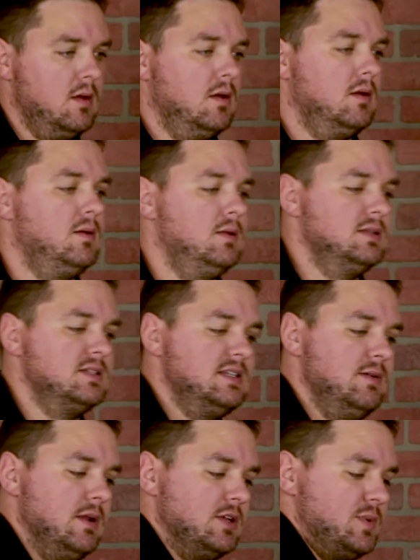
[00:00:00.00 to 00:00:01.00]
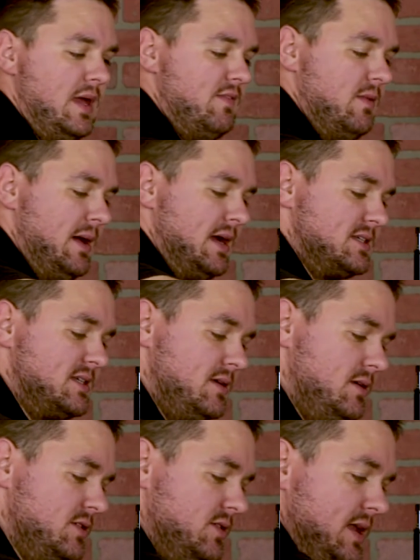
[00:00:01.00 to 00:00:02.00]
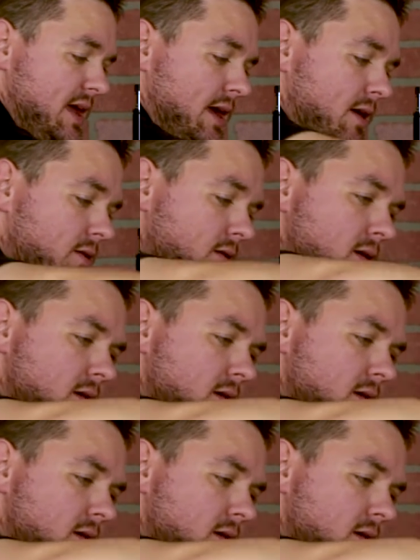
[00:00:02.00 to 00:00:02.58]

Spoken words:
Let's see what else we have in the box. So now